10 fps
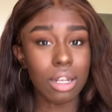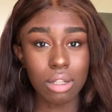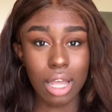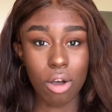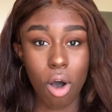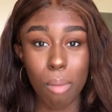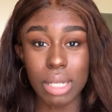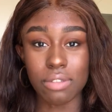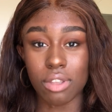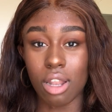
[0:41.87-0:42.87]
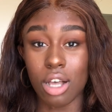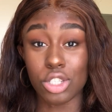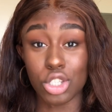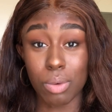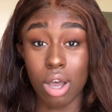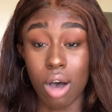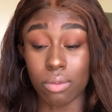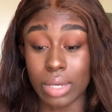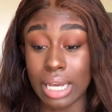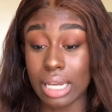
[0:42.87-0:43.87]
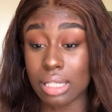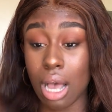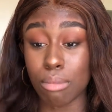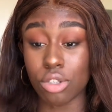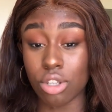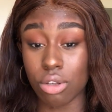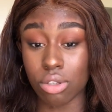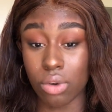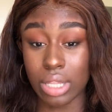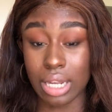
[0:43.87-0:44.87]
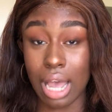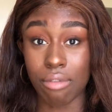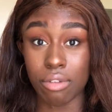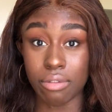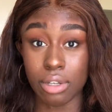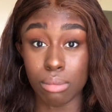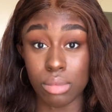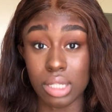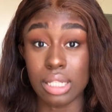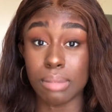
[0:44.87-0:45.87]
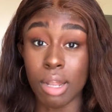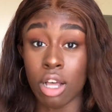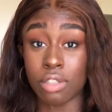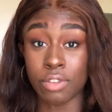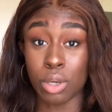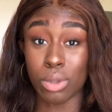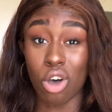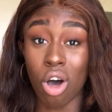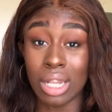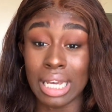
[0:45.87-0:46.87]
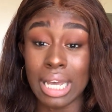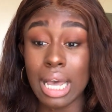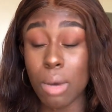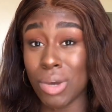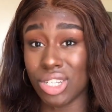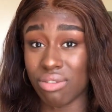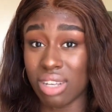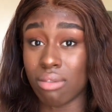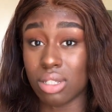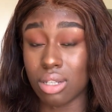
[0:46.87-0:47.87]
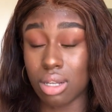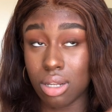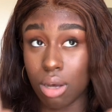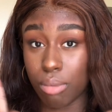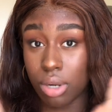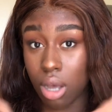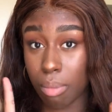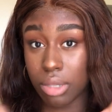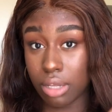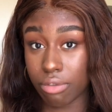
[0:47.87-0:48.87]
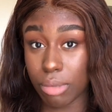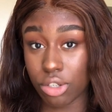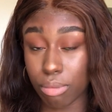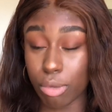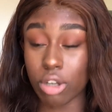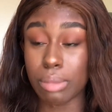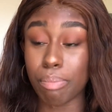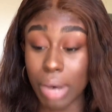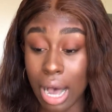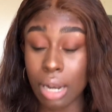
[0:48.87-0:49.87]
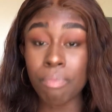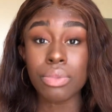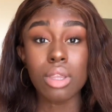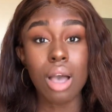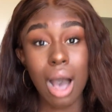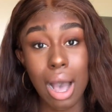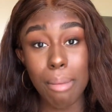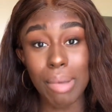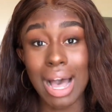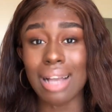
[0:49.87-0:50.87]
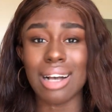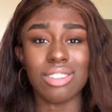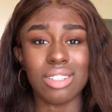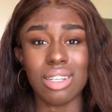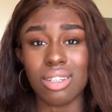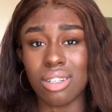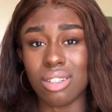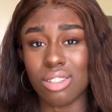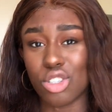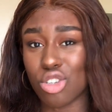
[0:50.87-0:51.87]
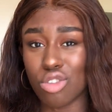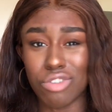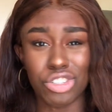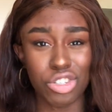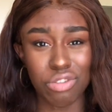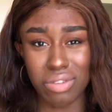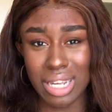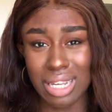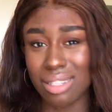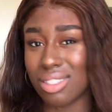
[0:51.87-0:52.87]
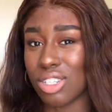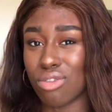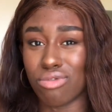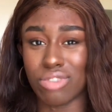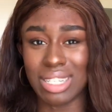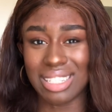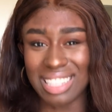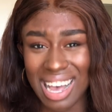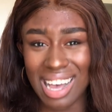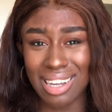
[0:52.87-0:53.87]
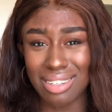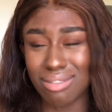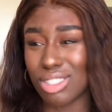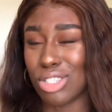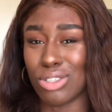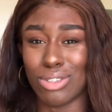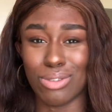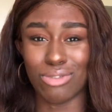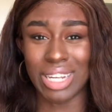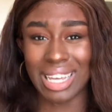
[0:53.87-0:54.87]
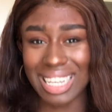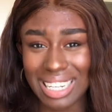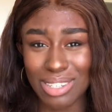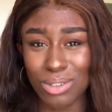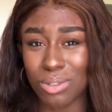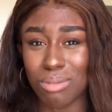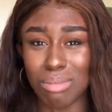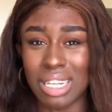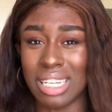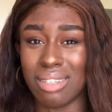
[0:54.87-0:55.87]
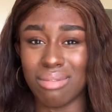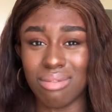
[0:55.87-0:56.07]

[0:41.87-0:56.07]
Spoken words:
look like a hot mess for the last 2.5 weeks. I'm so sorry that I haven't filmed since my last video with Holly, which if you haven't seen, I'll put it up in the information box. But I'm back. I just needed to rejuvenate, to reset, to rekindle my